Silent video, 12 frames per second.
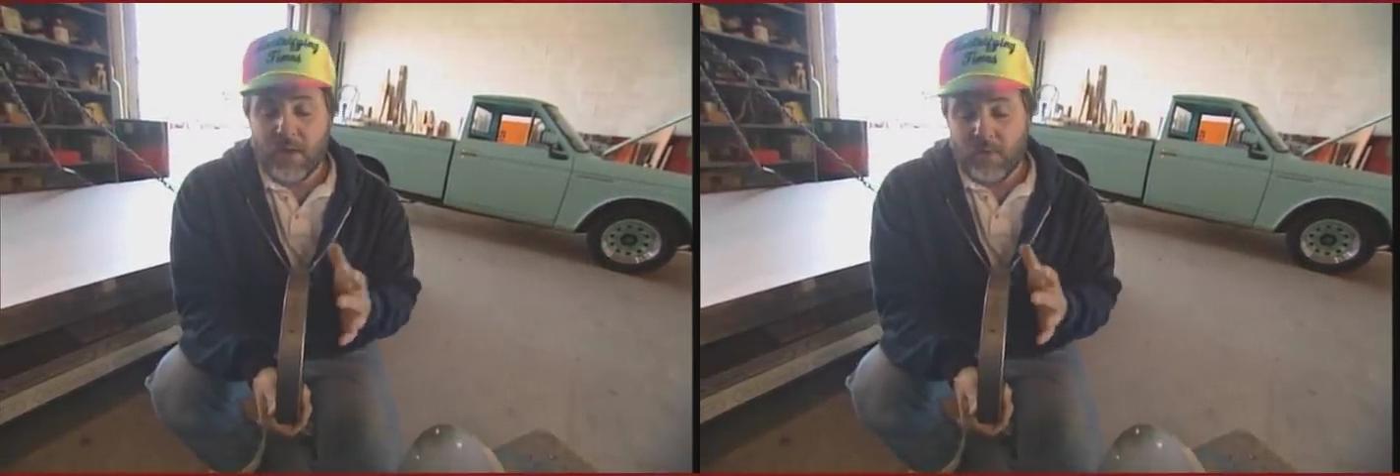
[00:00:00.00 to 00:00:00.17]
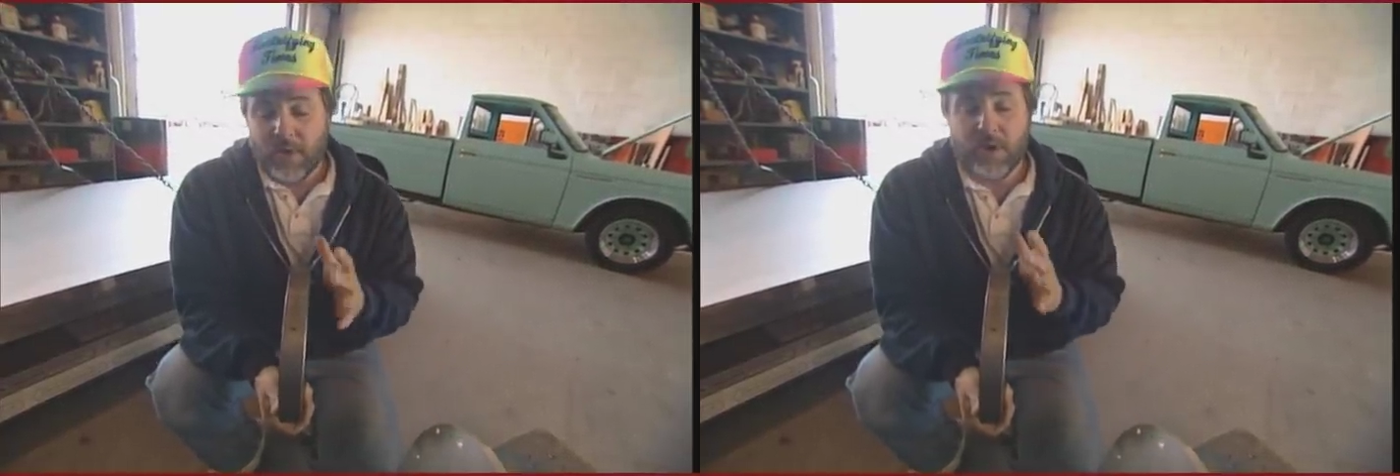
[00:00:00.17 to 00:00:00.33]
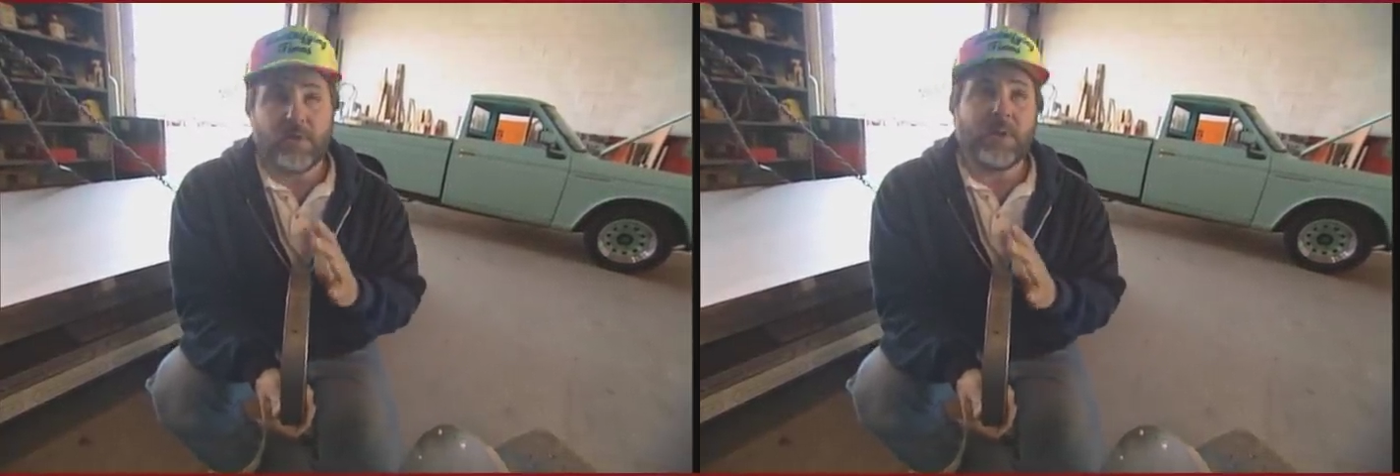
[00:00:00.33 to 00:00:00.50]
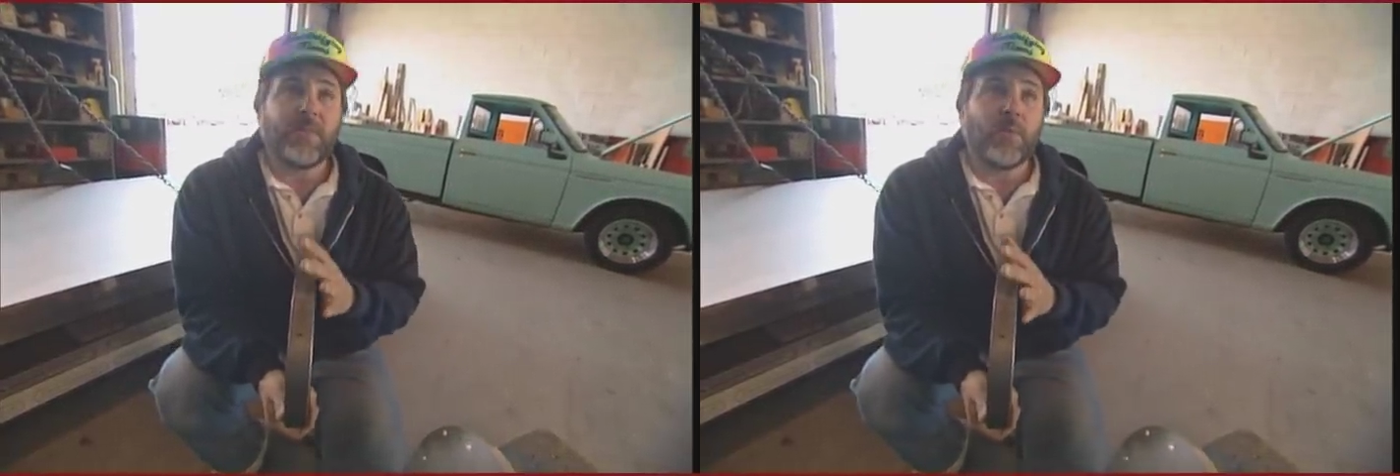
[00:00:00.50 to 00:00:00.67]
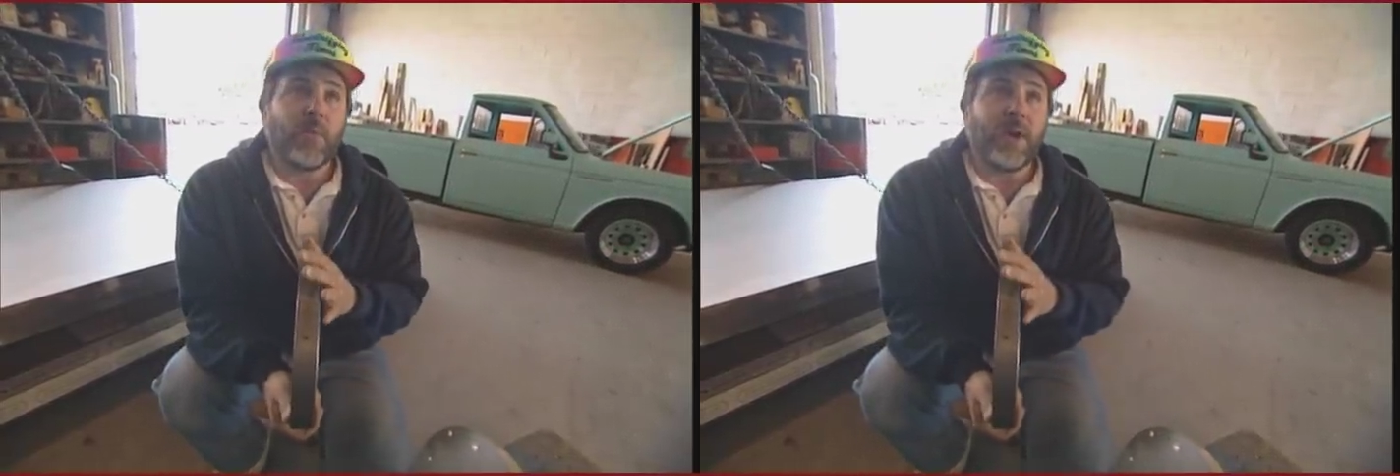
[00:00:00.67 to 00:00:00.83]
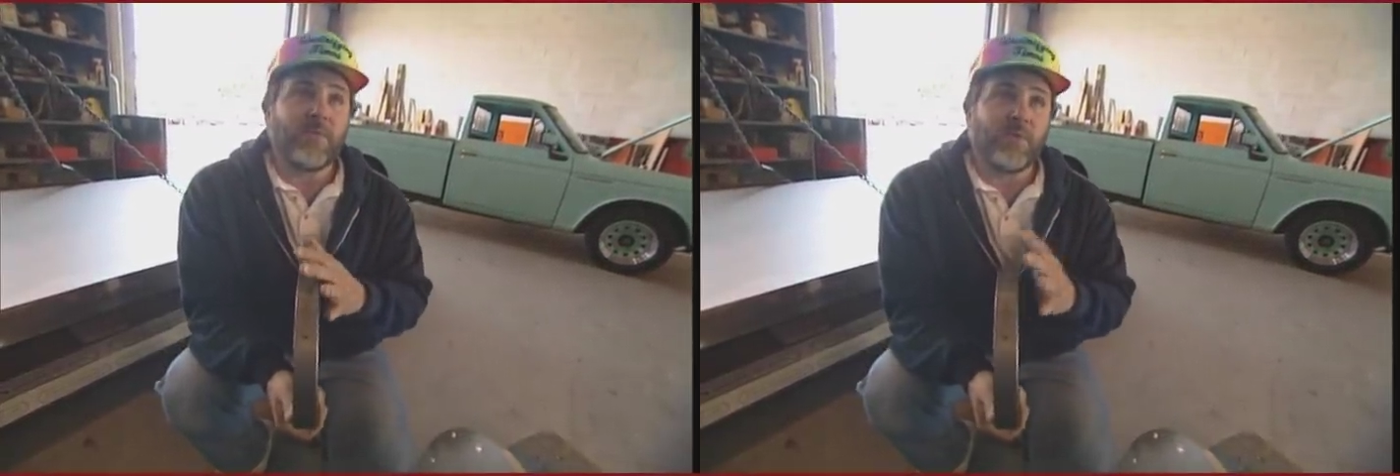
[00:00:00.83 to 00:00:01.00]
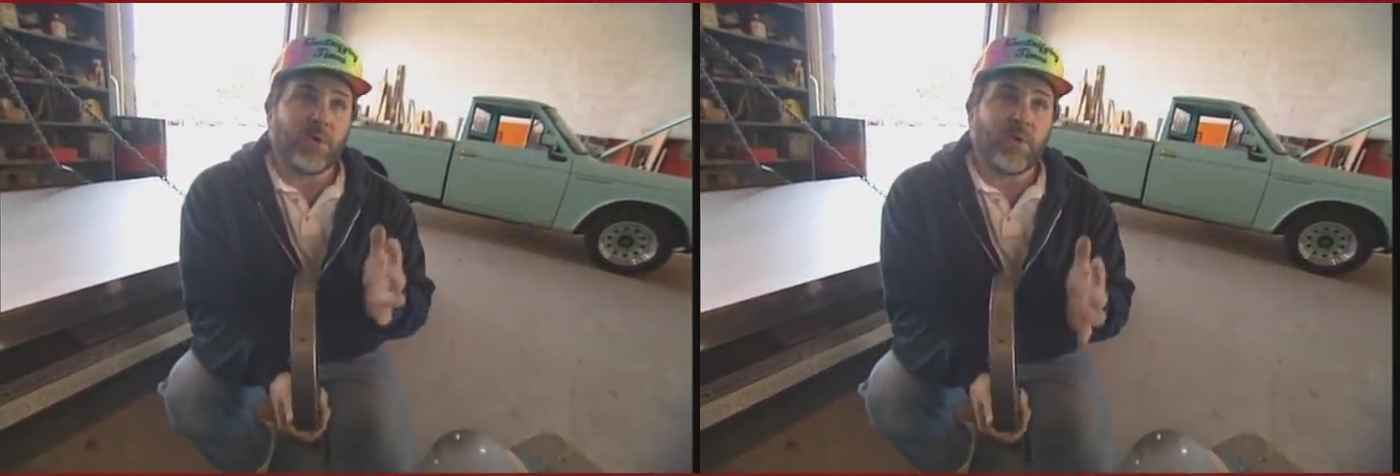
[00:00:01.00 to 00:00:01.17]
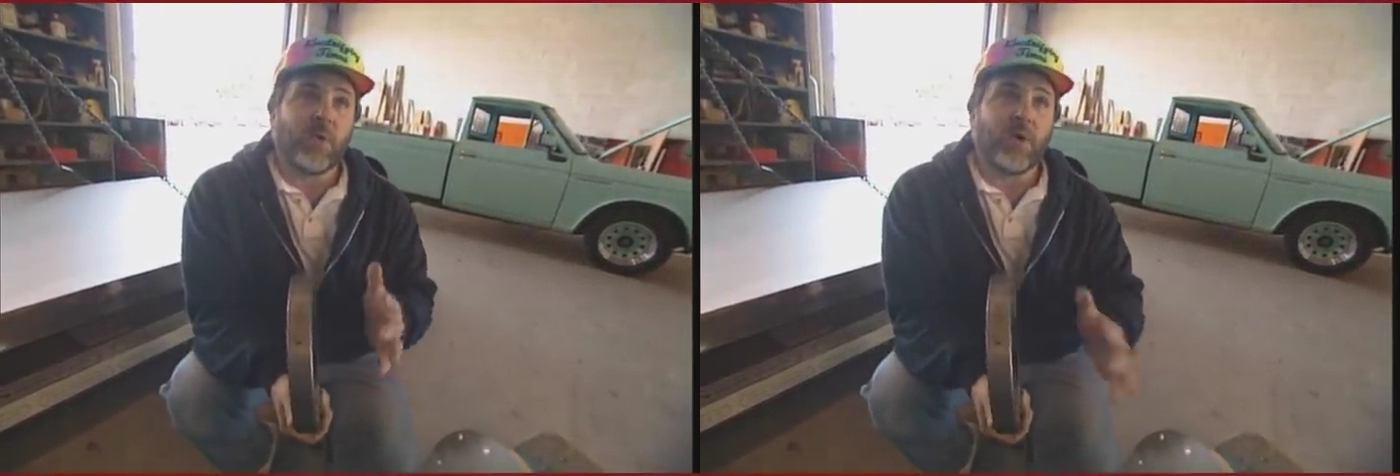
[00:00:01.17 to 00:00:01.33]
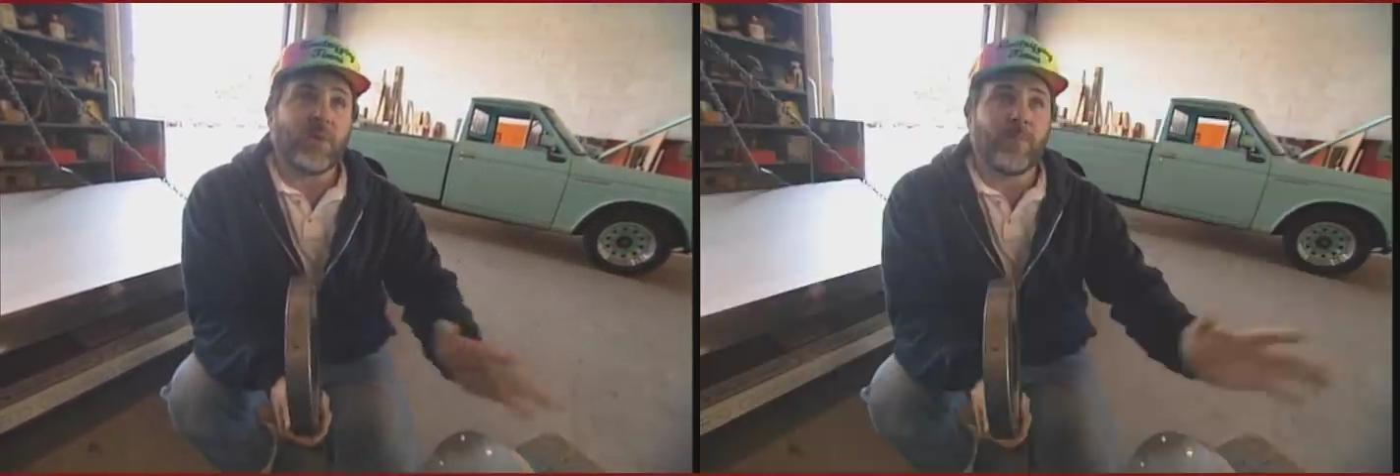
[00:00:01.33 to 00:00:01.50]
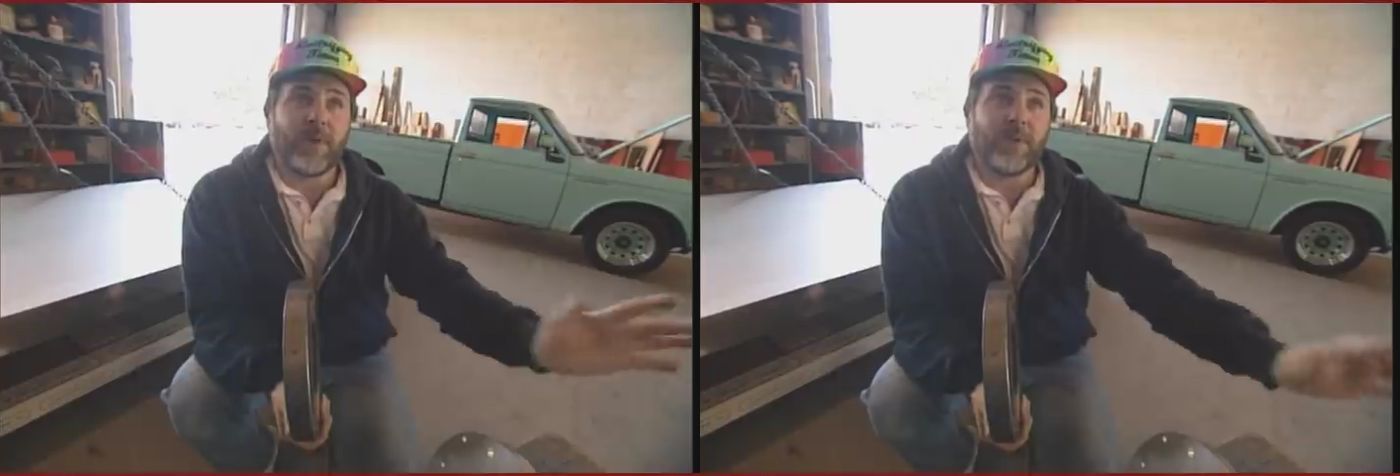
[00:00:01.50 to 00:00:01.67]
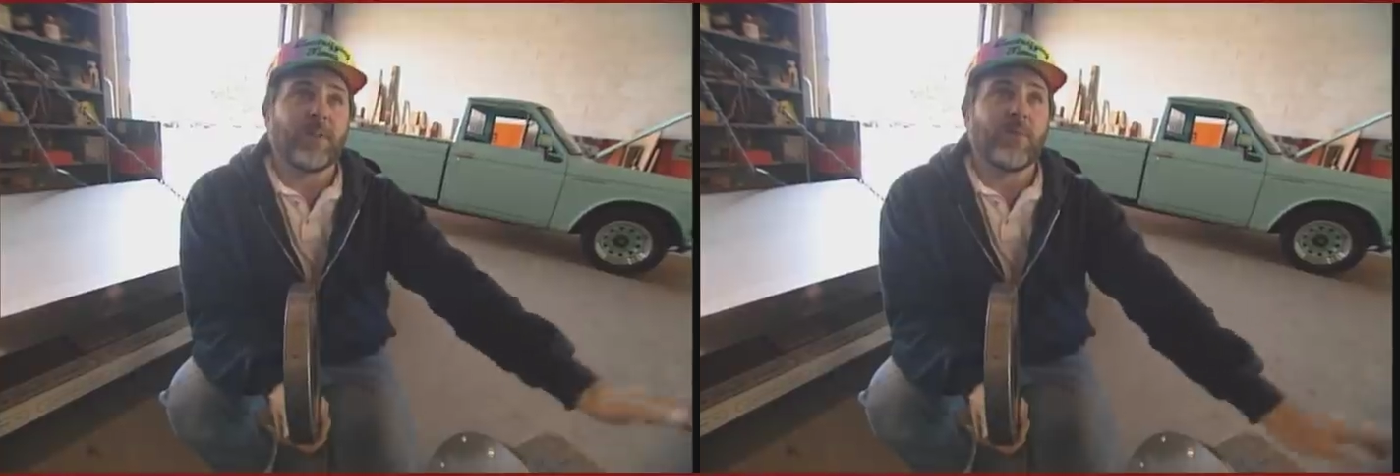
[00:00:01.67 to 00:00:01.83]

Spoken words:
We don't need the weight for torque because the